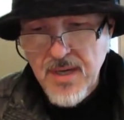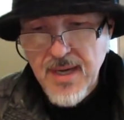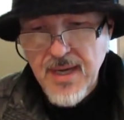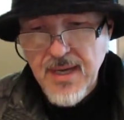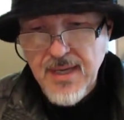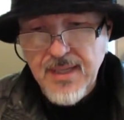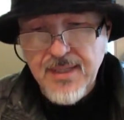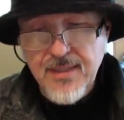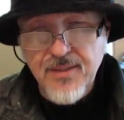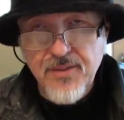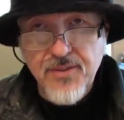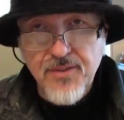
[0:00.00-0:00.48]

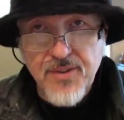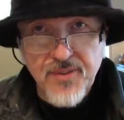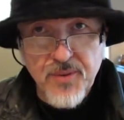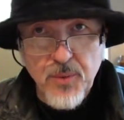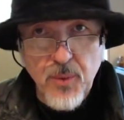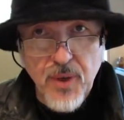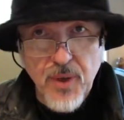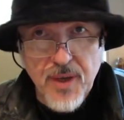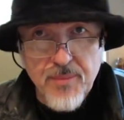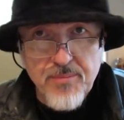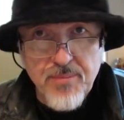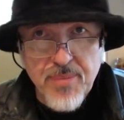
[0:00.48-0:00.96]
And there is a
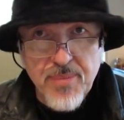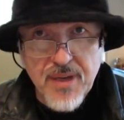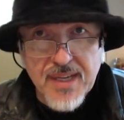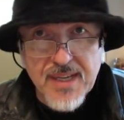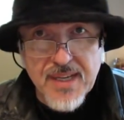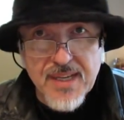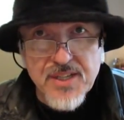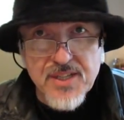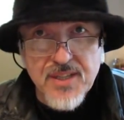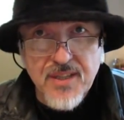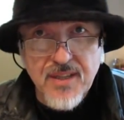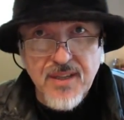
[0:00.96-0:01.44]
web
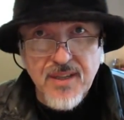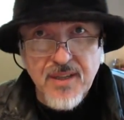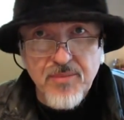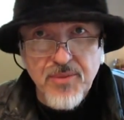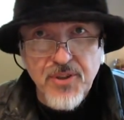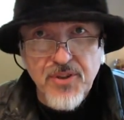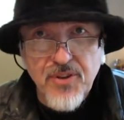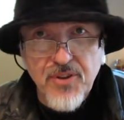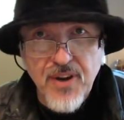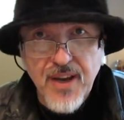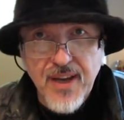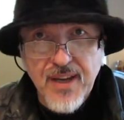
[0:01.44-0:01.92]
page that I'm
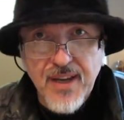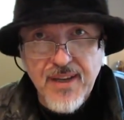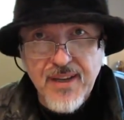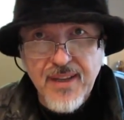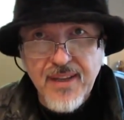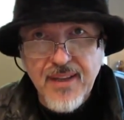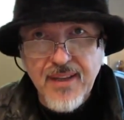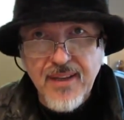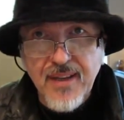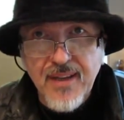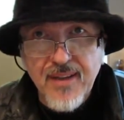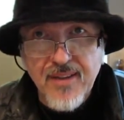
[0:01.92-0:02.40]

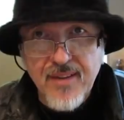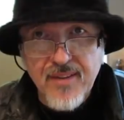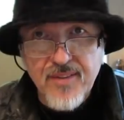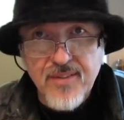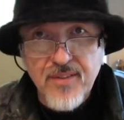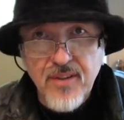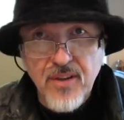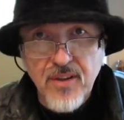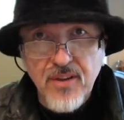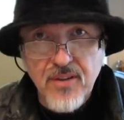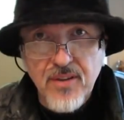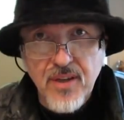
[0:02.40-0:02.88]
creating.
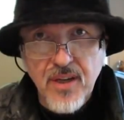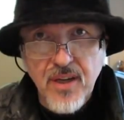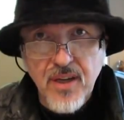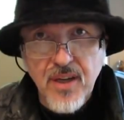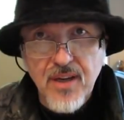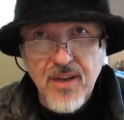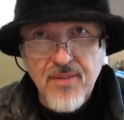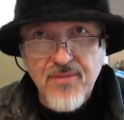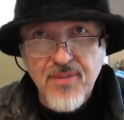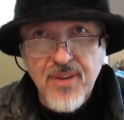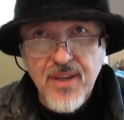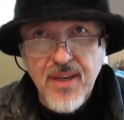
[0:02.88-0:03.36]
It's not
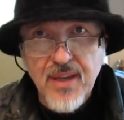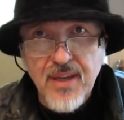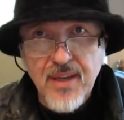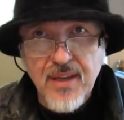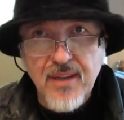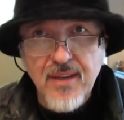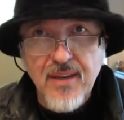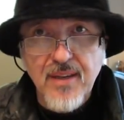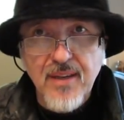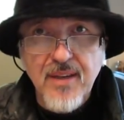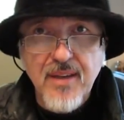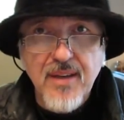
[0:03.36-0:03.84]
live
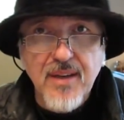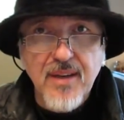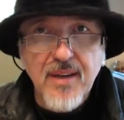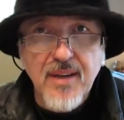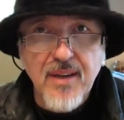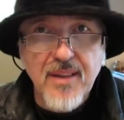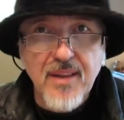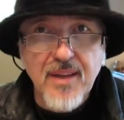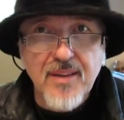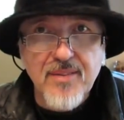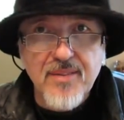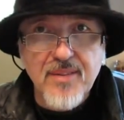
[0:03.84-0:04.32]
yet,
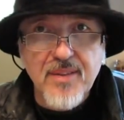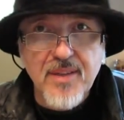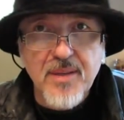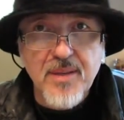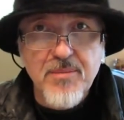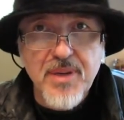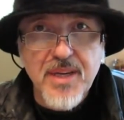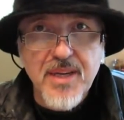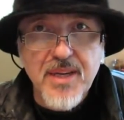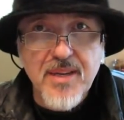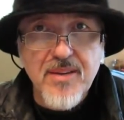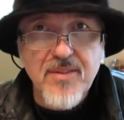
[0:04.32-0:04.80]
and that's going to
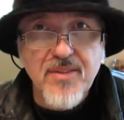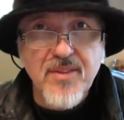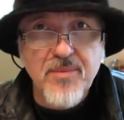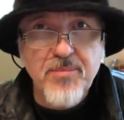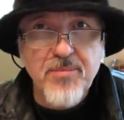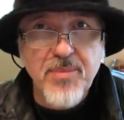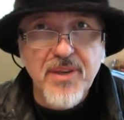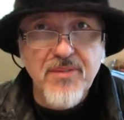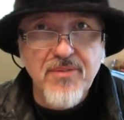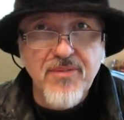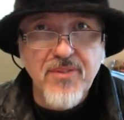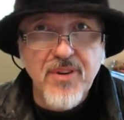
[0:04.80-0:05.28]
be
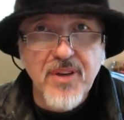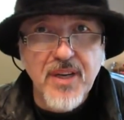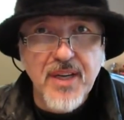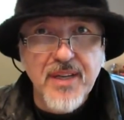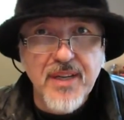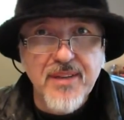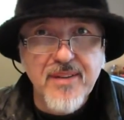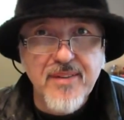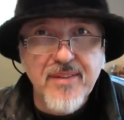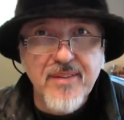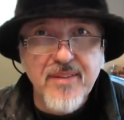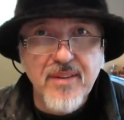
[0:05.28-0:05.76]

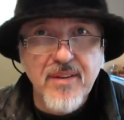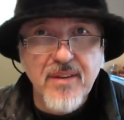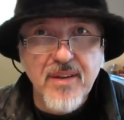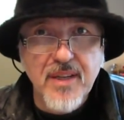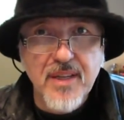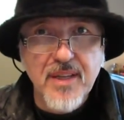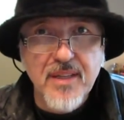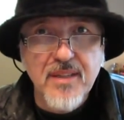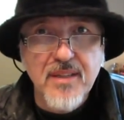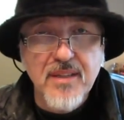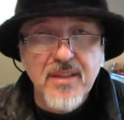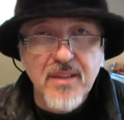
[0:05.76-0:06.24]

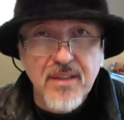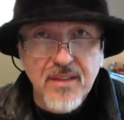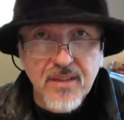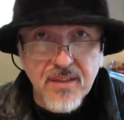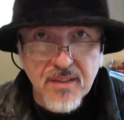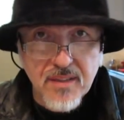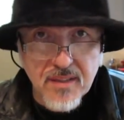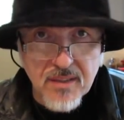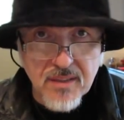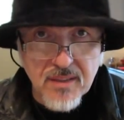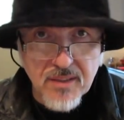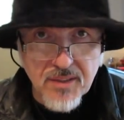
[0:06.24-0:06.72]

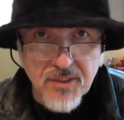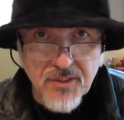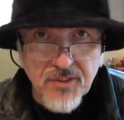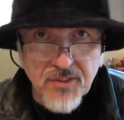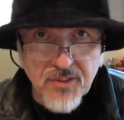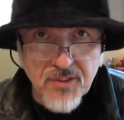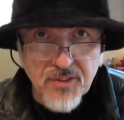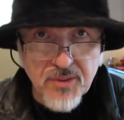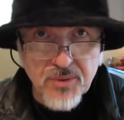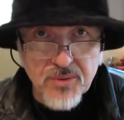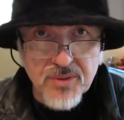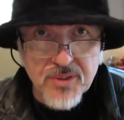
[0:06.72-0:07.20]

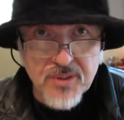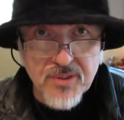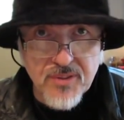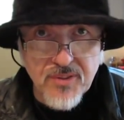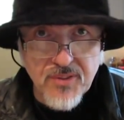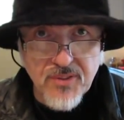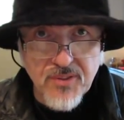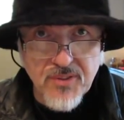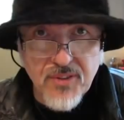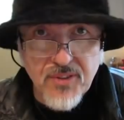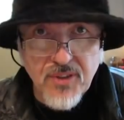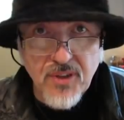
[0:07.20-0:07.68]

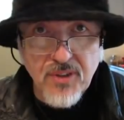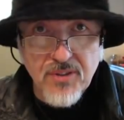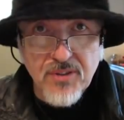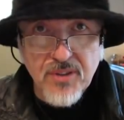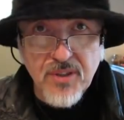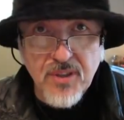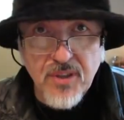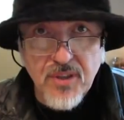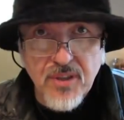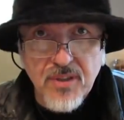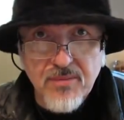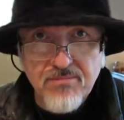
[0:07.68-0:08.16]

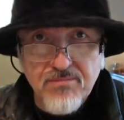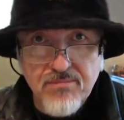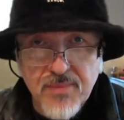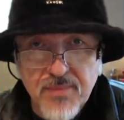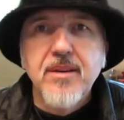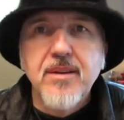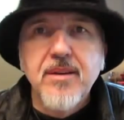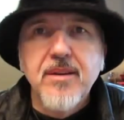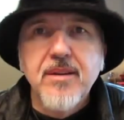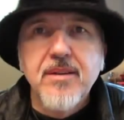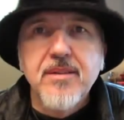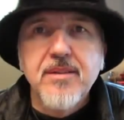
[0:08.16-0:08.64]
spitfiredesignconsultants.com.
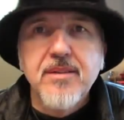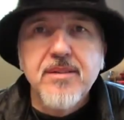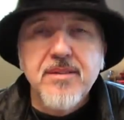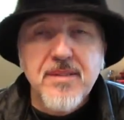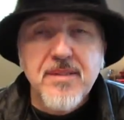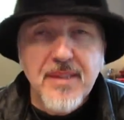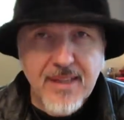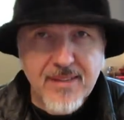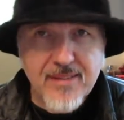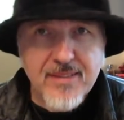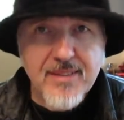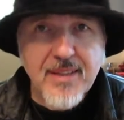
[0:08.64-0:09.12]

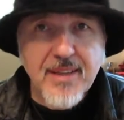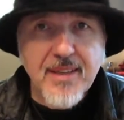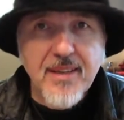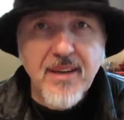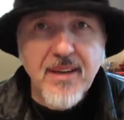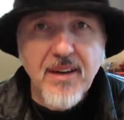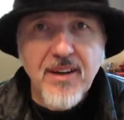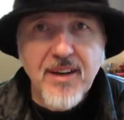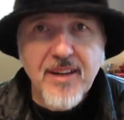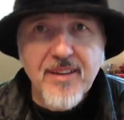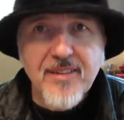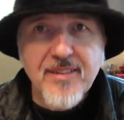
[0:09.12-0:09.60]
So that's it,
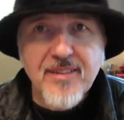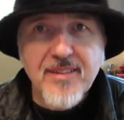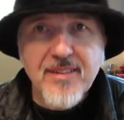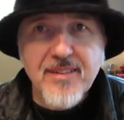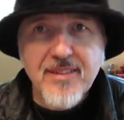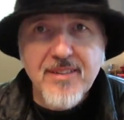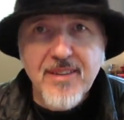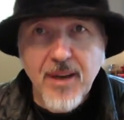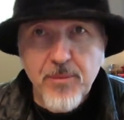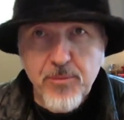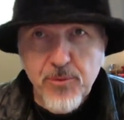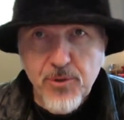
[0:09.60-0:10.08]
guys.
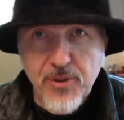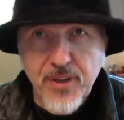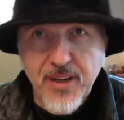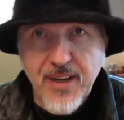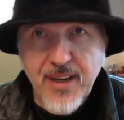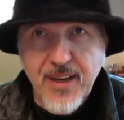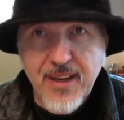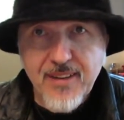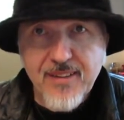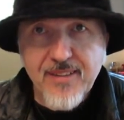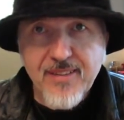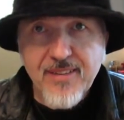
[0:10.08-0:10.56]
I'm running
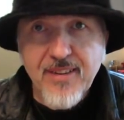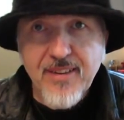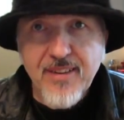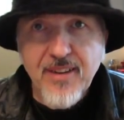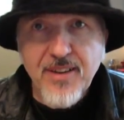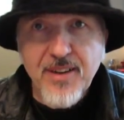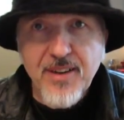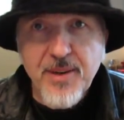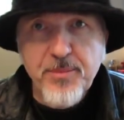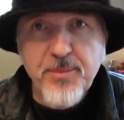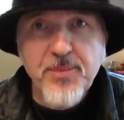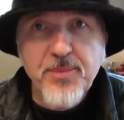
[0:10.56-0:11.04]
out of
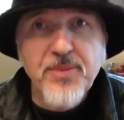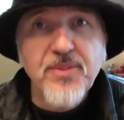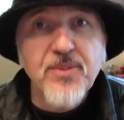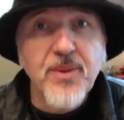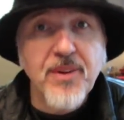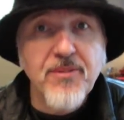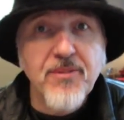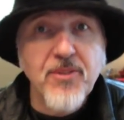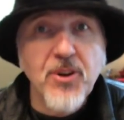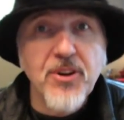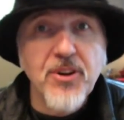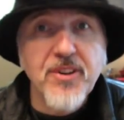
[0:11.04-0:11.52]
time,
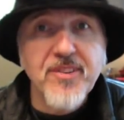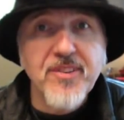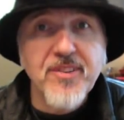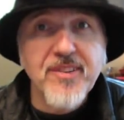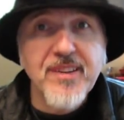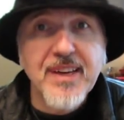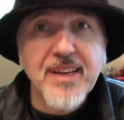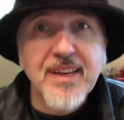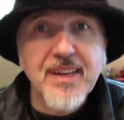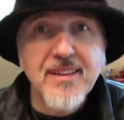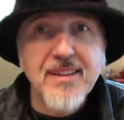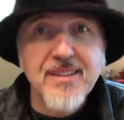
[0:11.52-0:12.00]
so I've got to
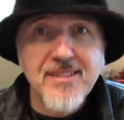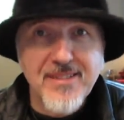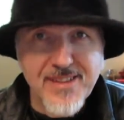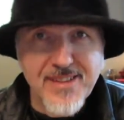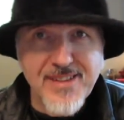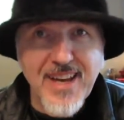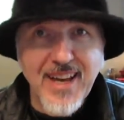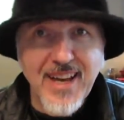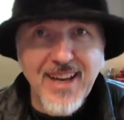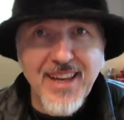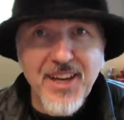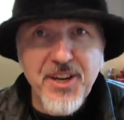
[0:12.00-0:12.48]
say
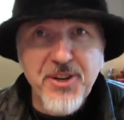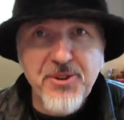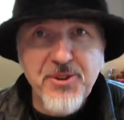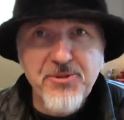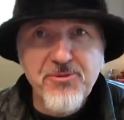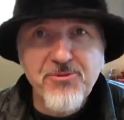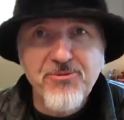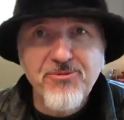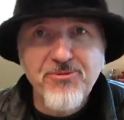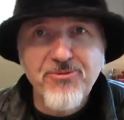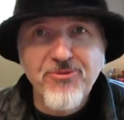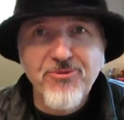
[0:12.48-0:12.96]

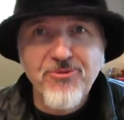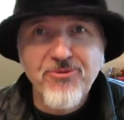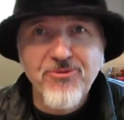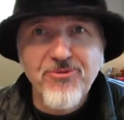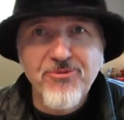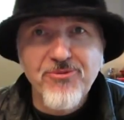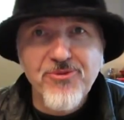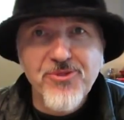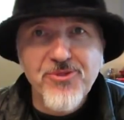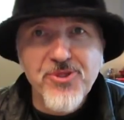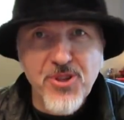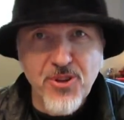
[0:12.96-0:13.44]
tally-o,
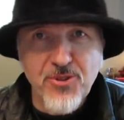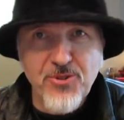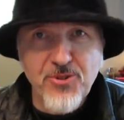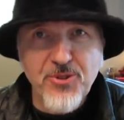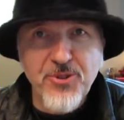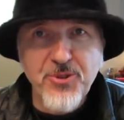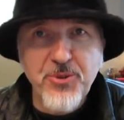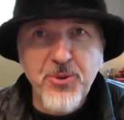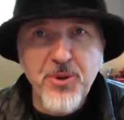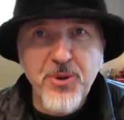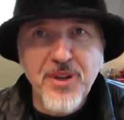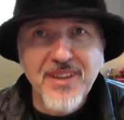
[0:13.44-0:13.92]

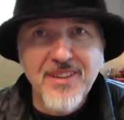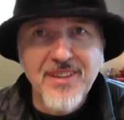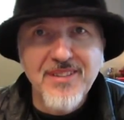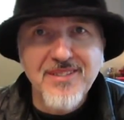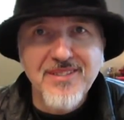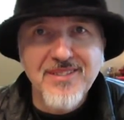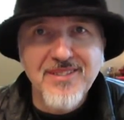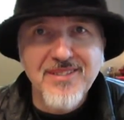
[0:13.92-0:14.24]
chocks away.